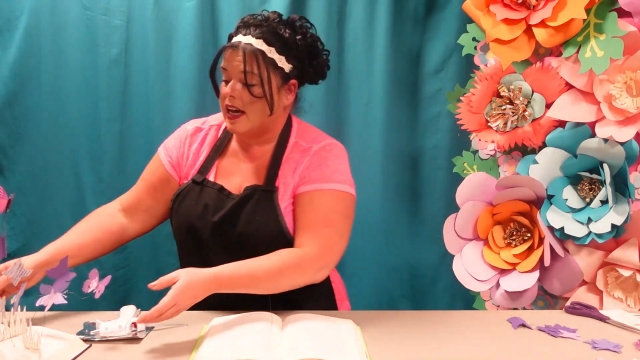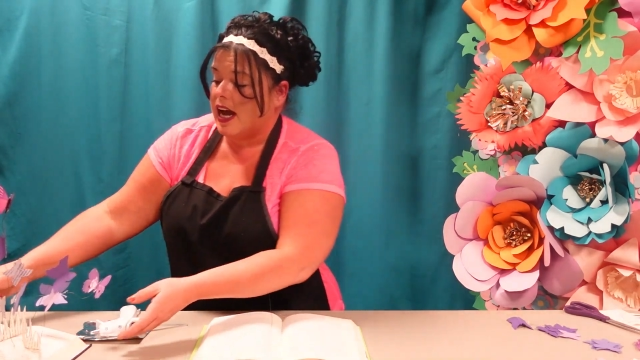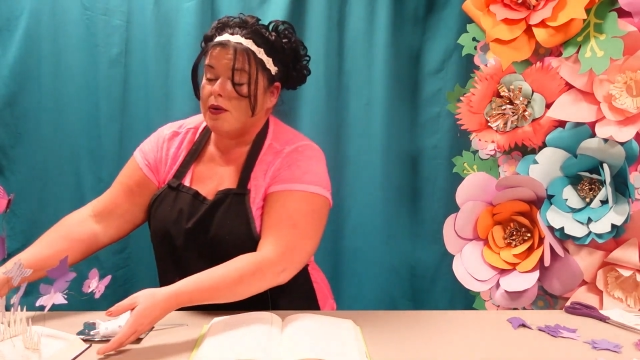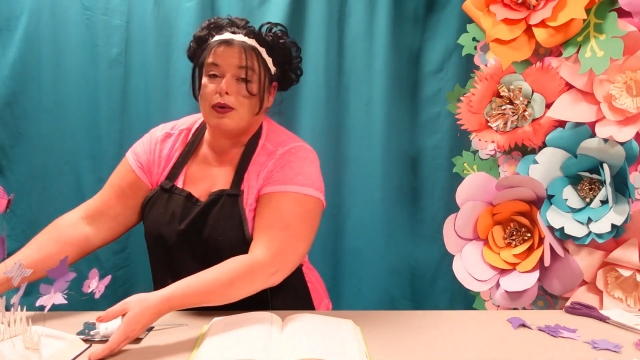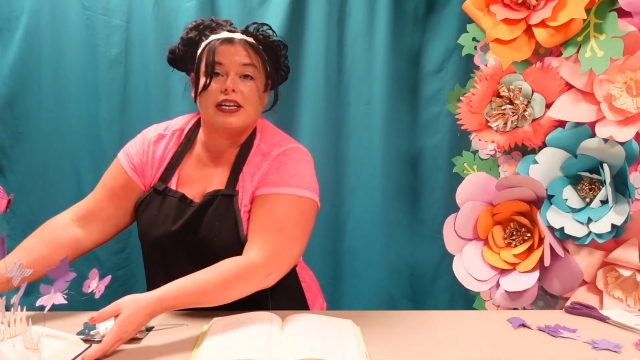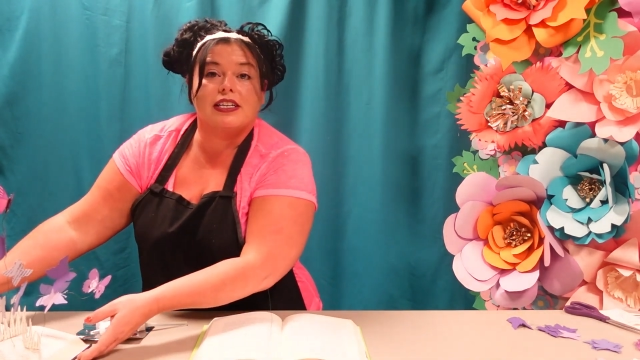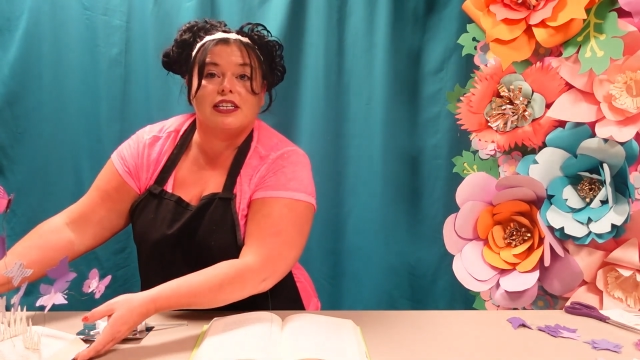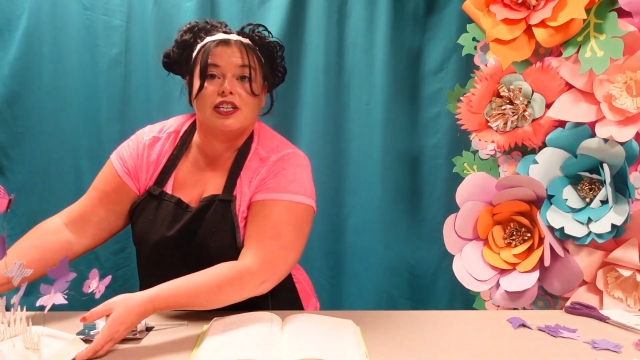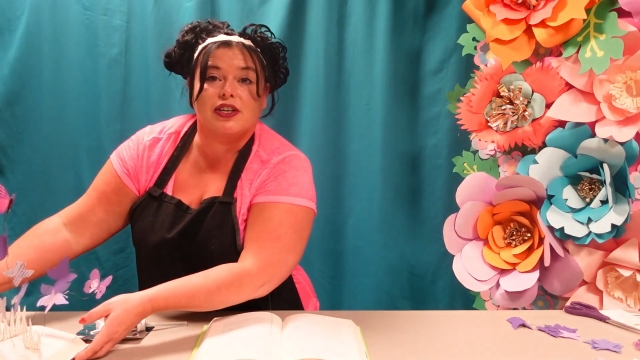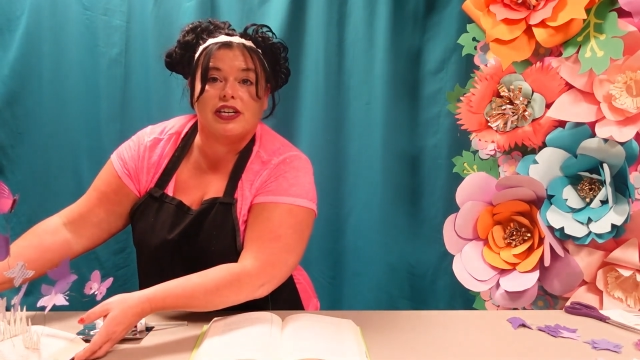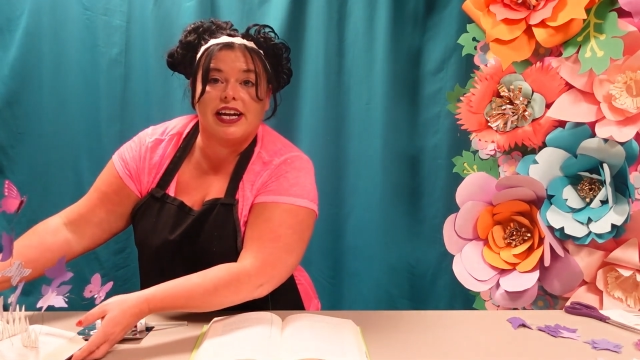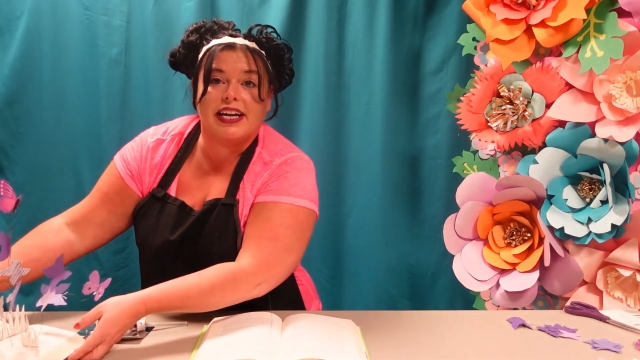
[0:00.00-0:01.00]
I wanted to
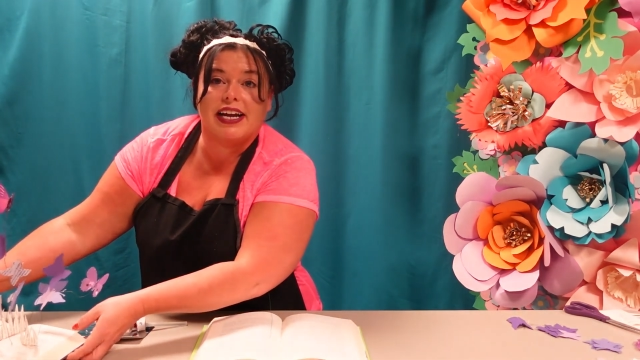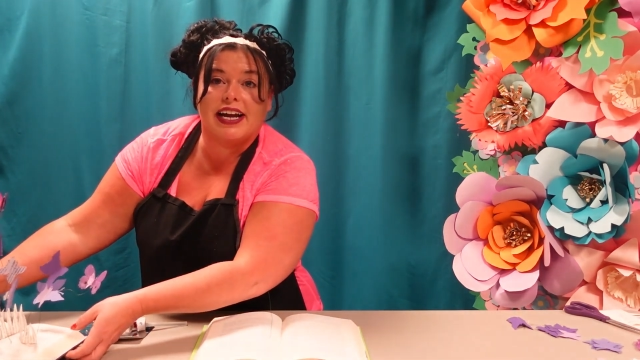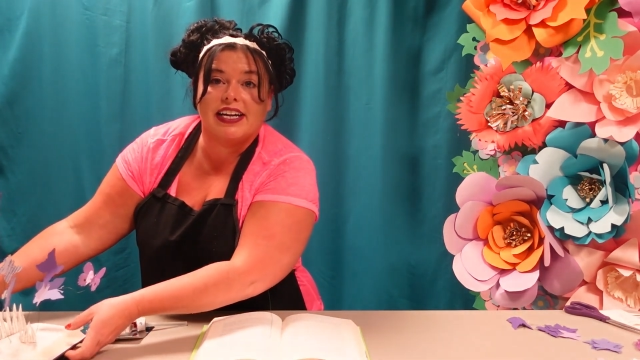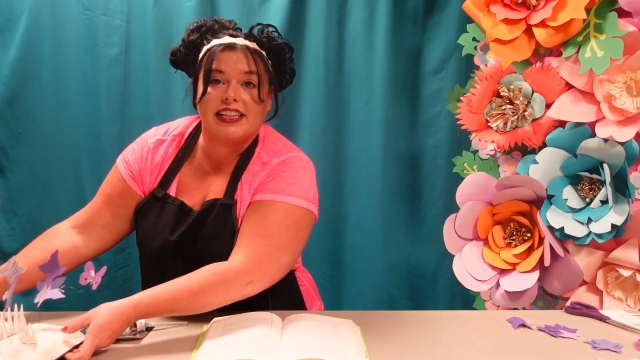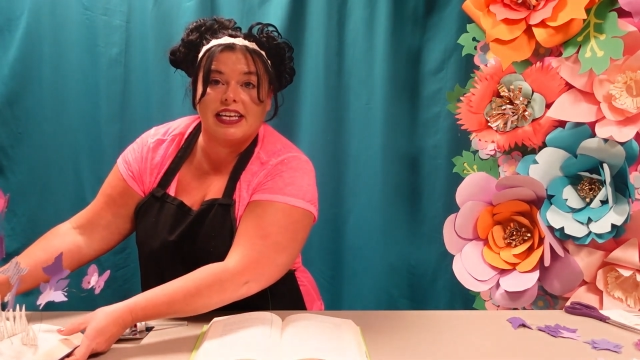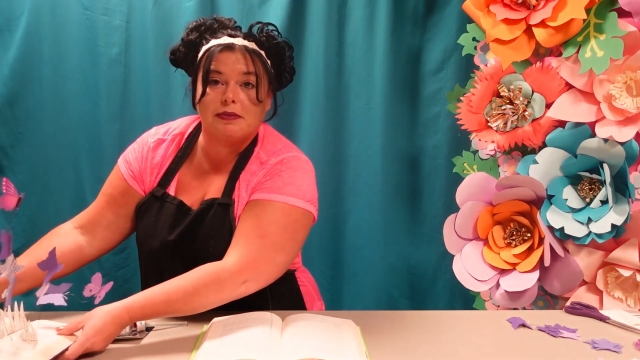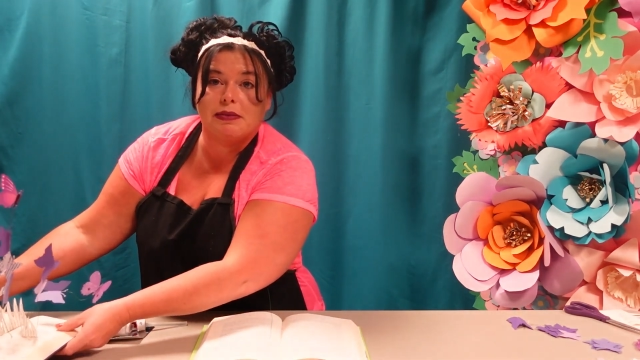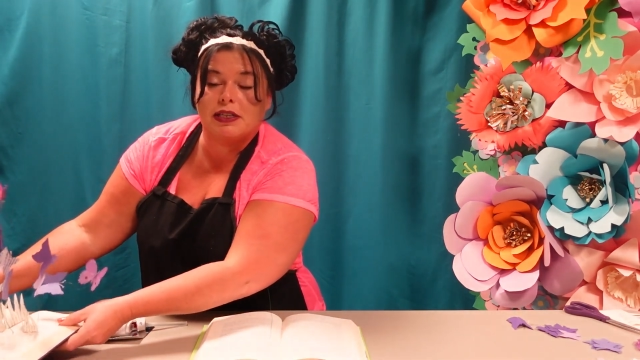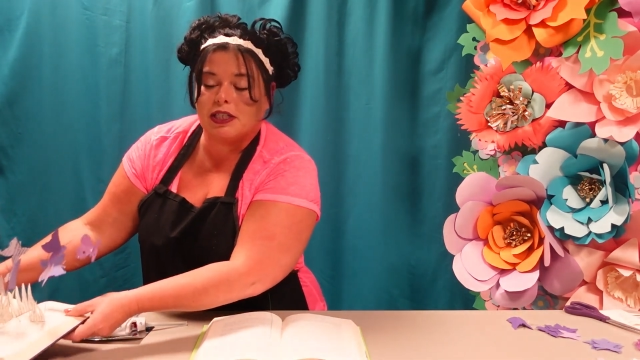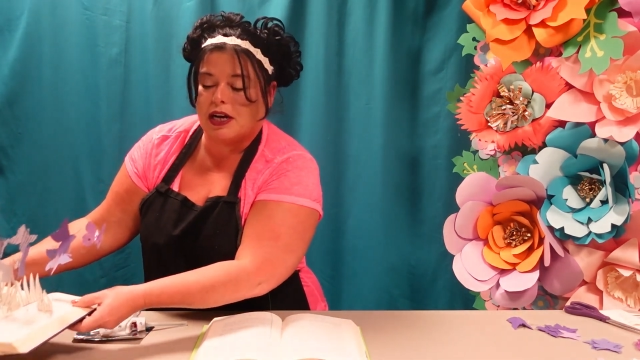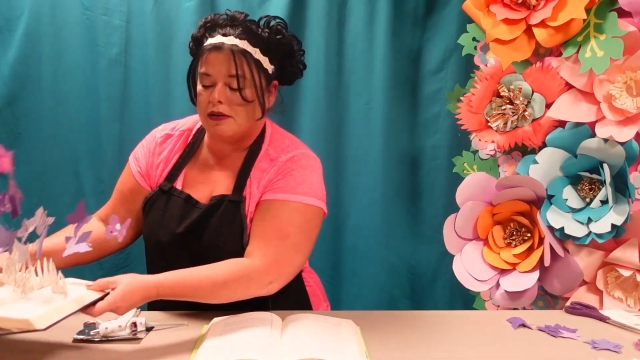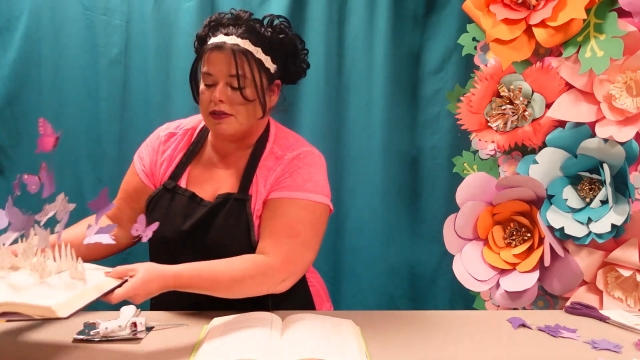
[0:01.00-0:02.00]
create kind of the
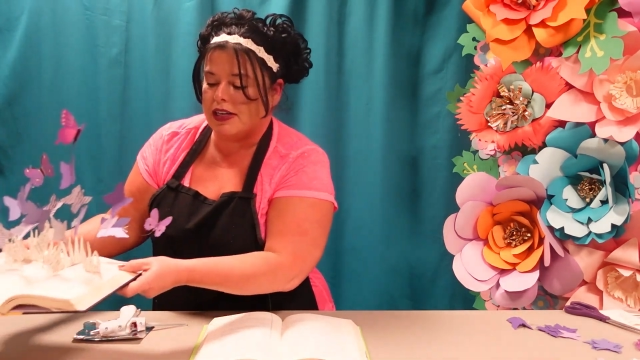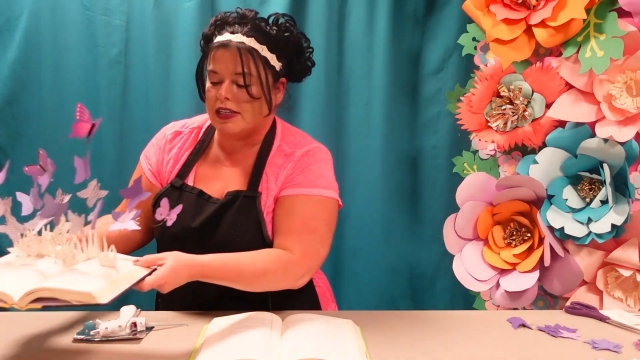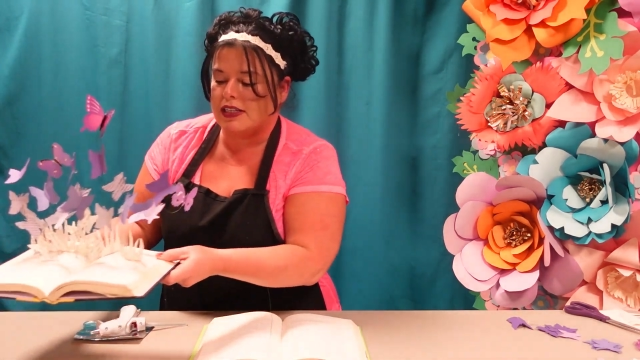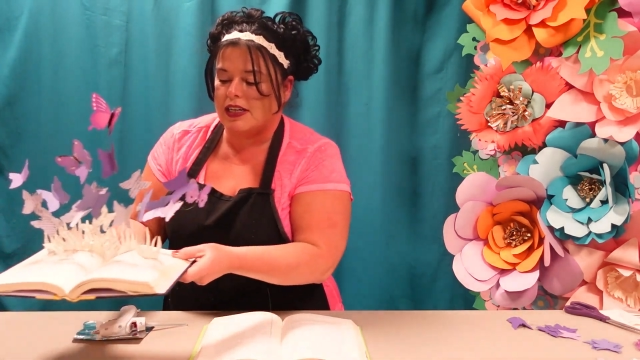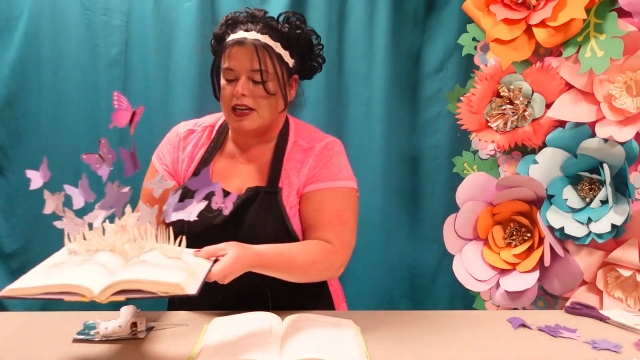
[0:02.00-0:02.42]
image of it